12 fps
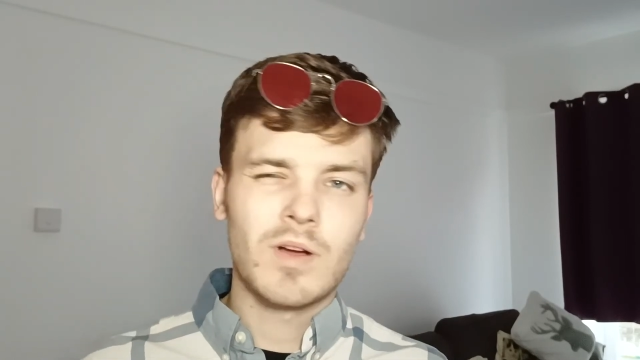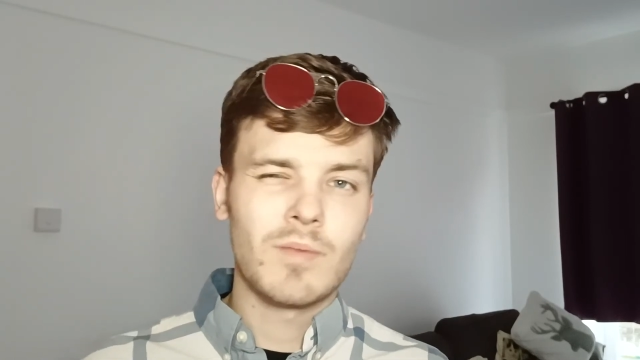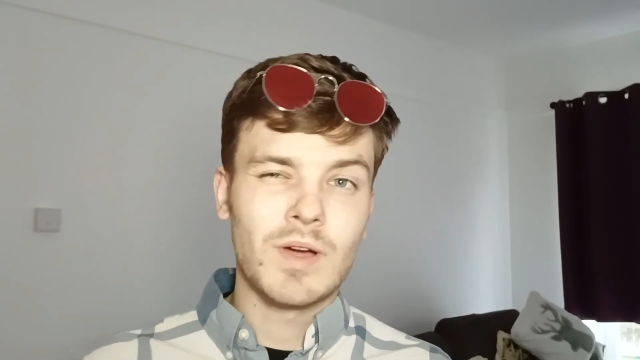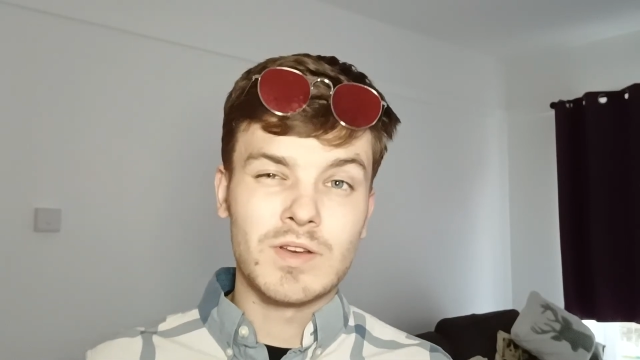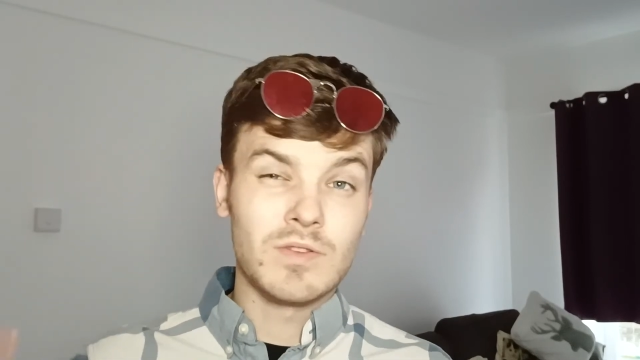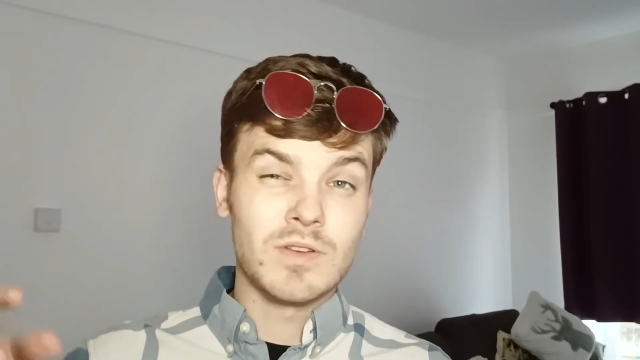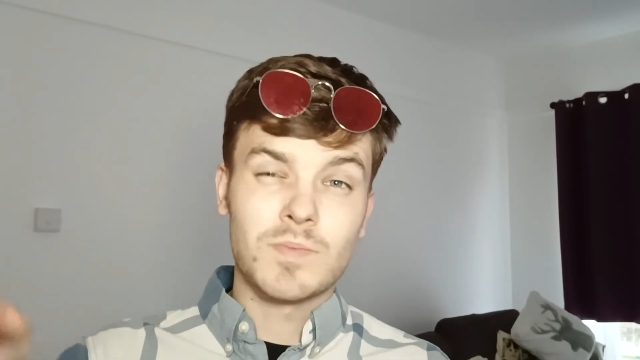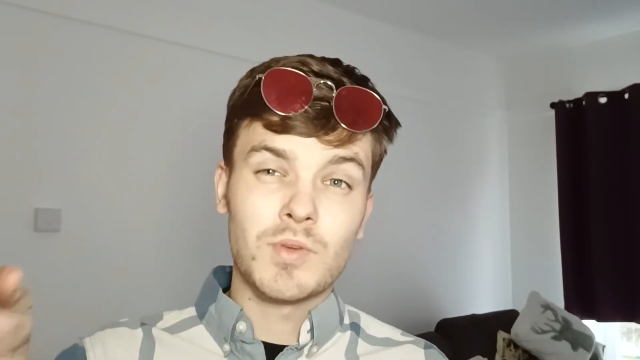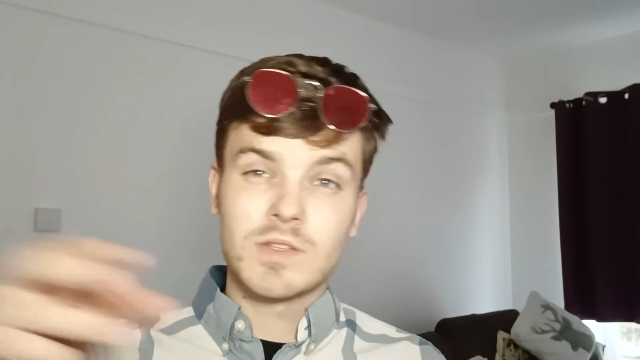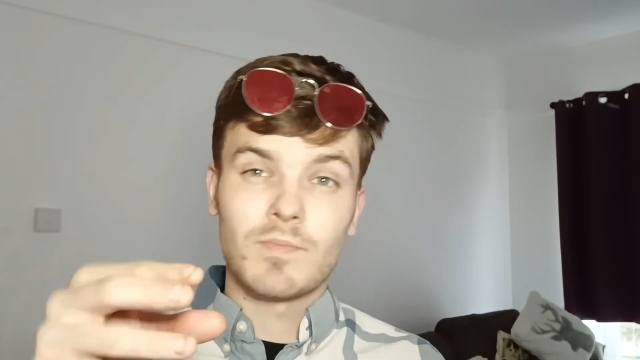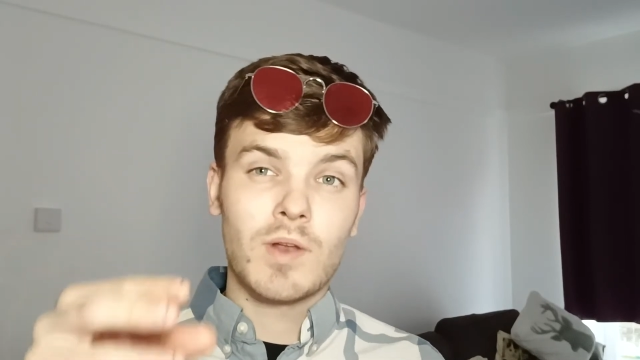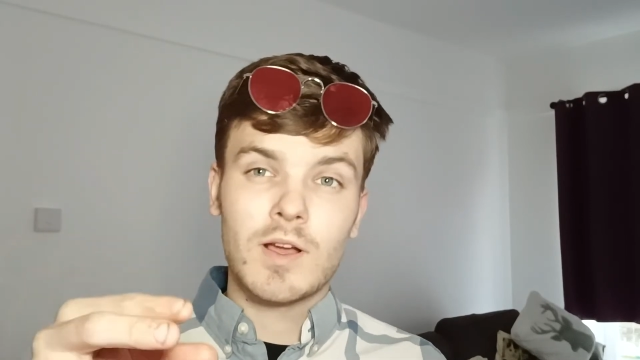I might do is
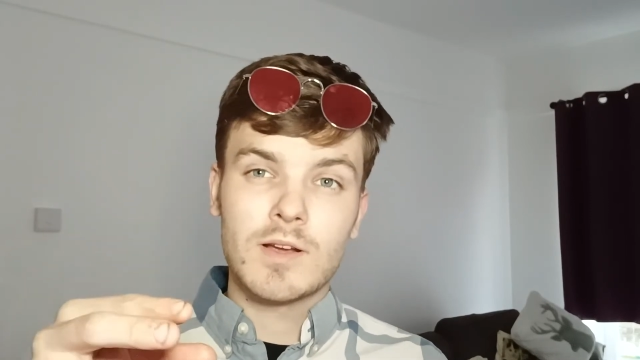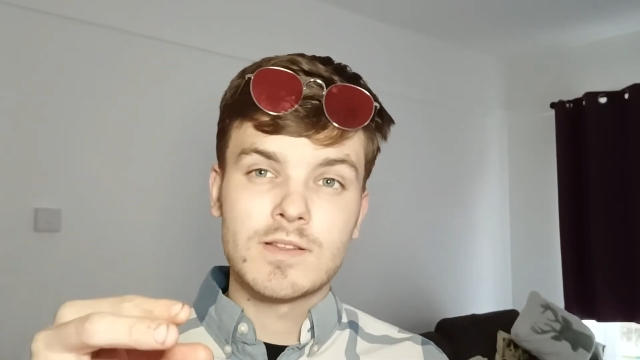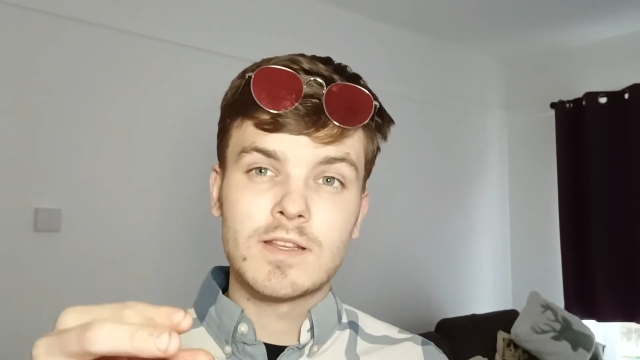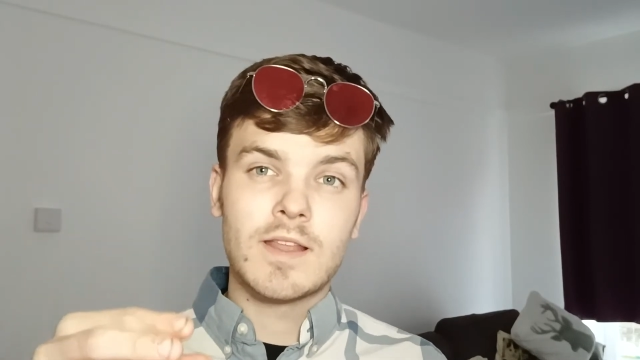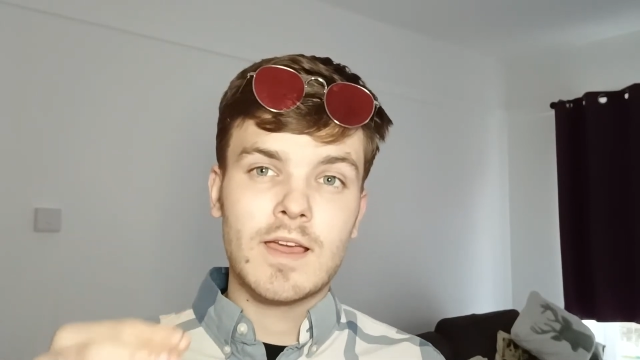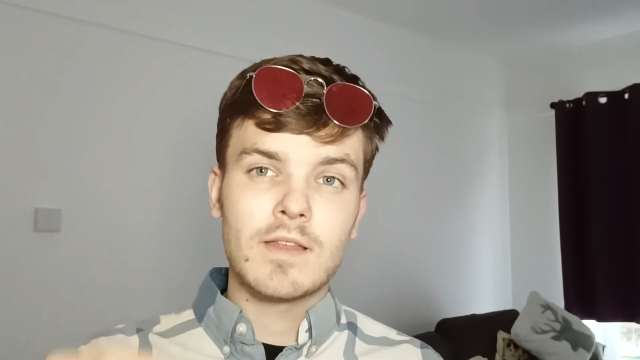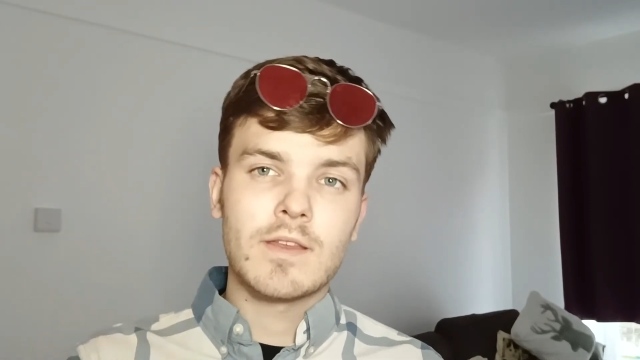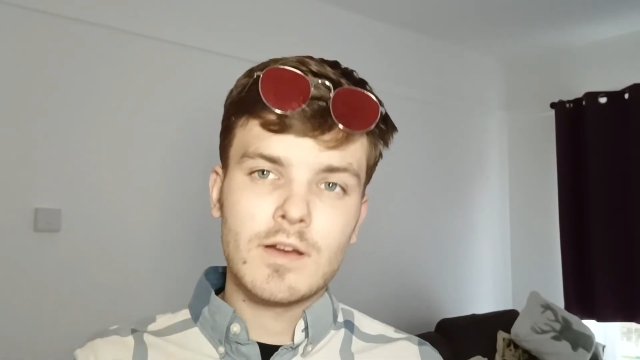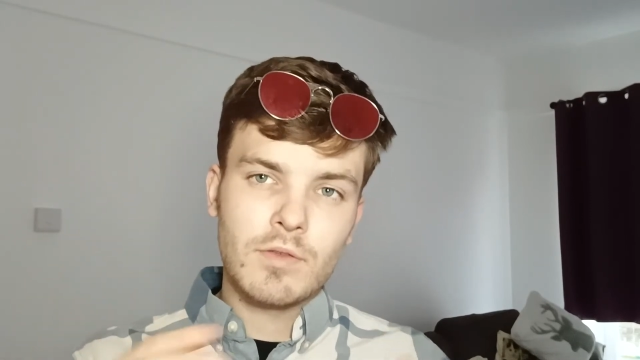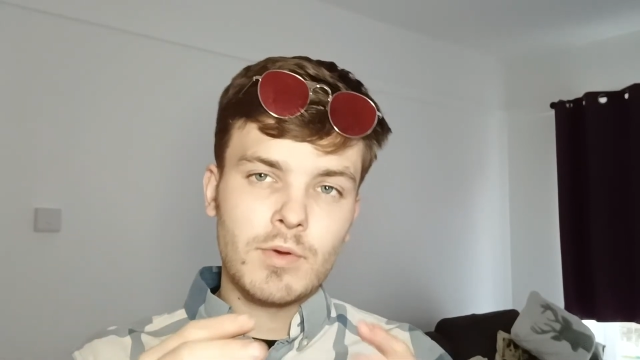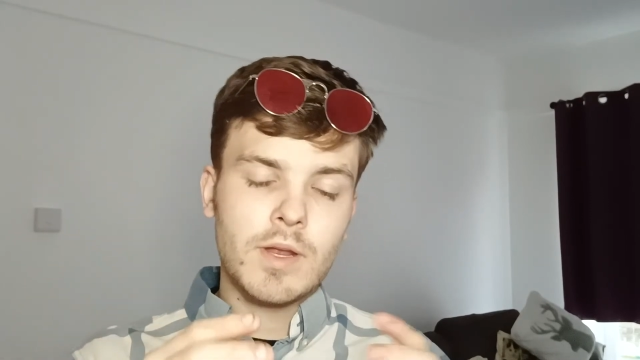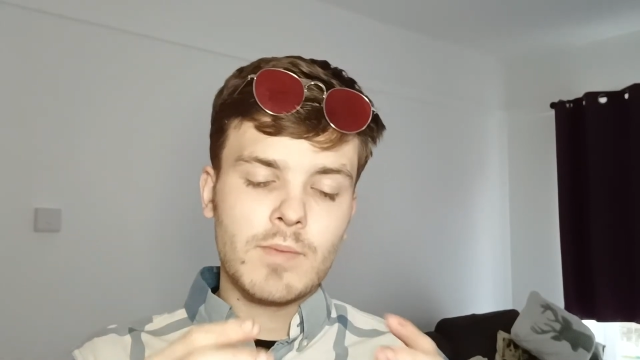put some plugs in there that
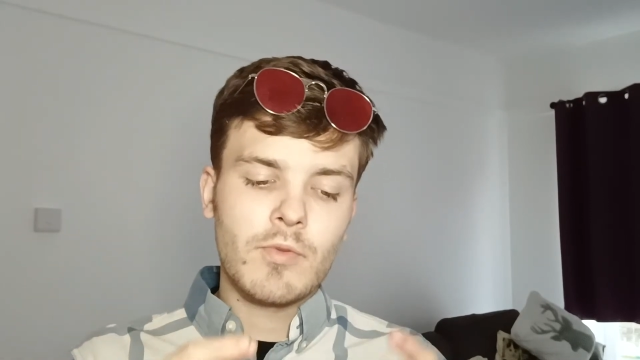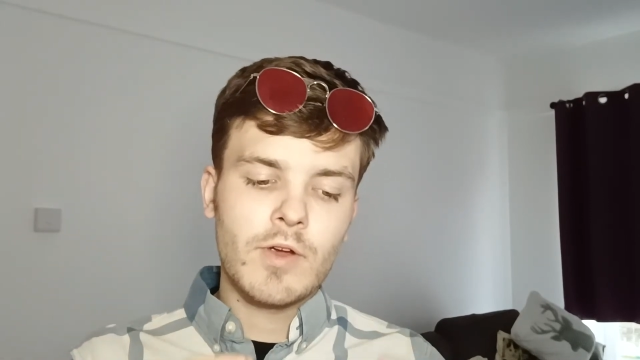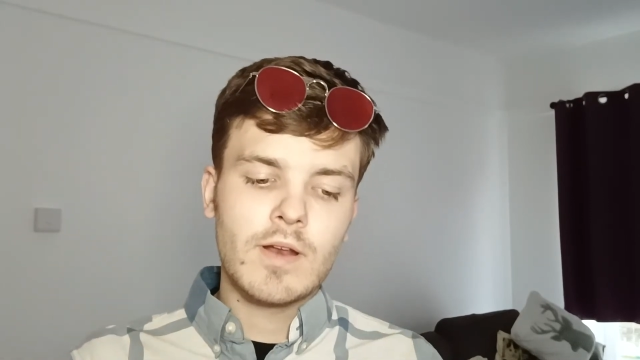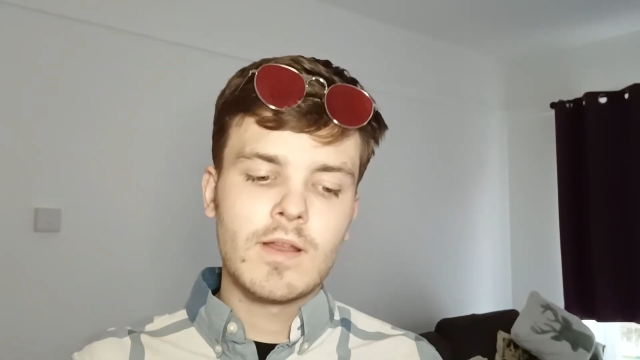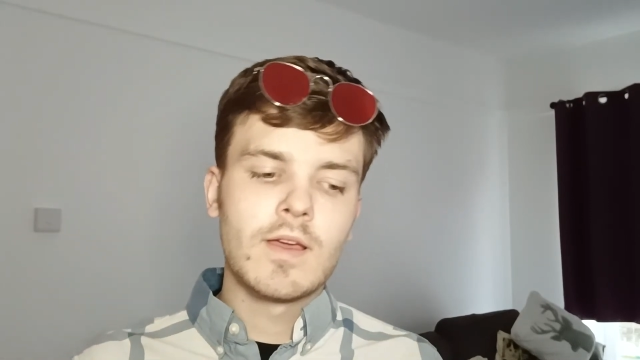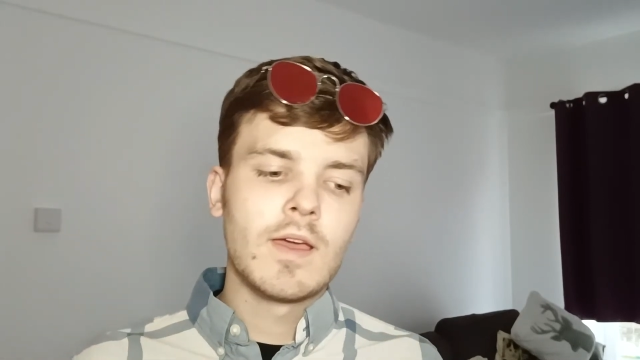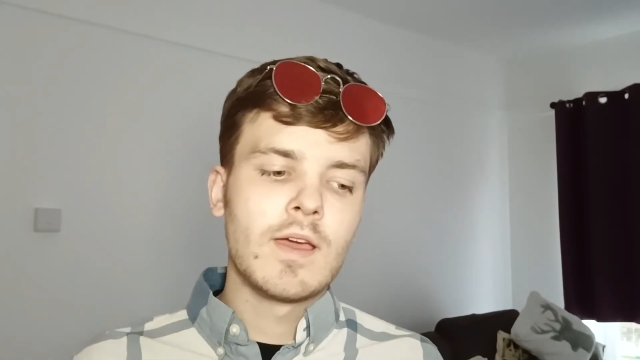I'll 3D print.